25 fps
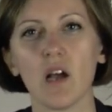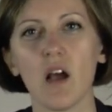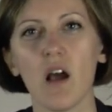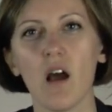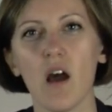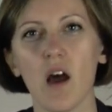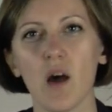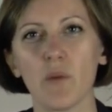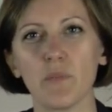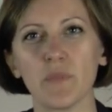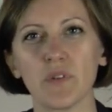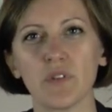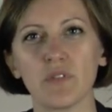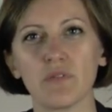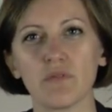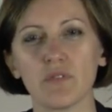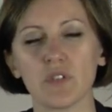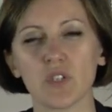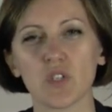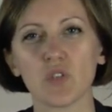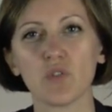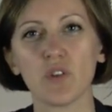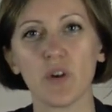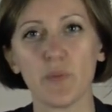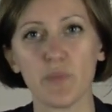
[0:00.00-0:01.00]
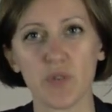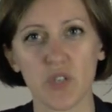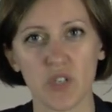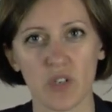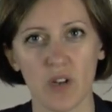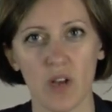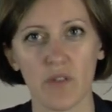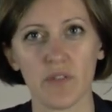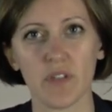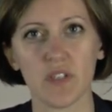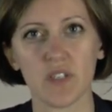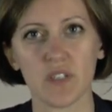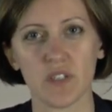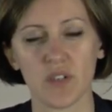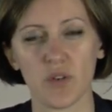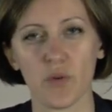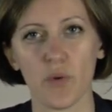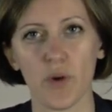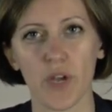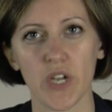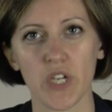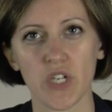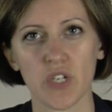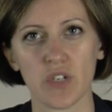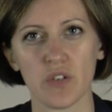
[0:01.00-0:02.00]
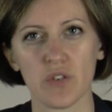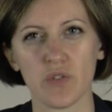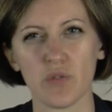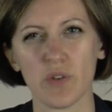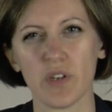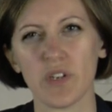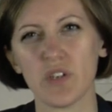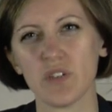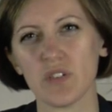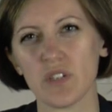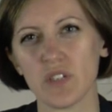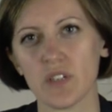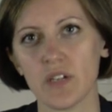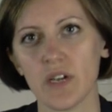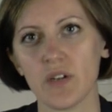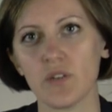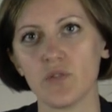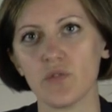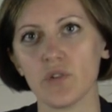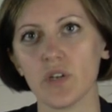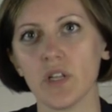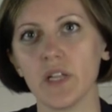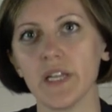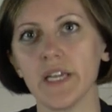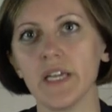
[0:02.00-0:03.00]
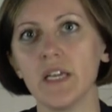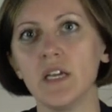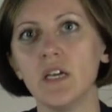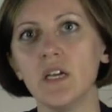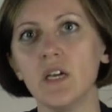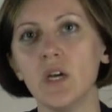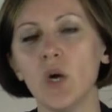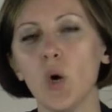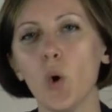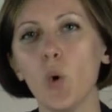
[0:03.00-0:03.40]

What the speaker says: common description of the situation to understand really